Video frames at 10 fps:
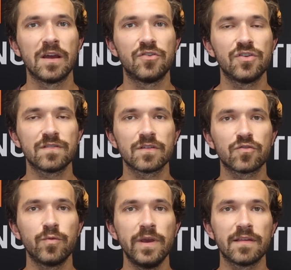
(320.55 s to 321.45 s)
just
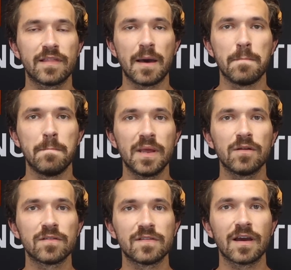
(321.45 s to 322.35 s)
tweak that
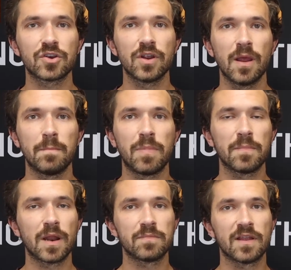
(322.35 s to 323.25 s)
middle section and bump
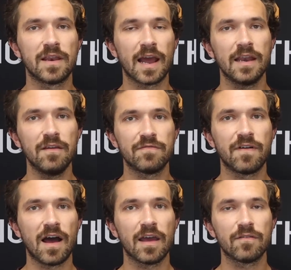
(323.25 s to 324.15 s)
it up to
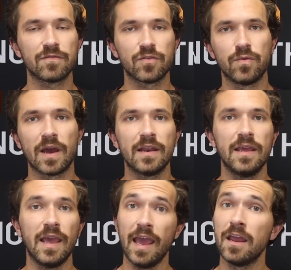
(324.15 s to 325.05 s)
95 to
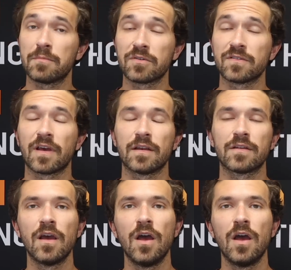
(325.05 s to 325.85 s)
98%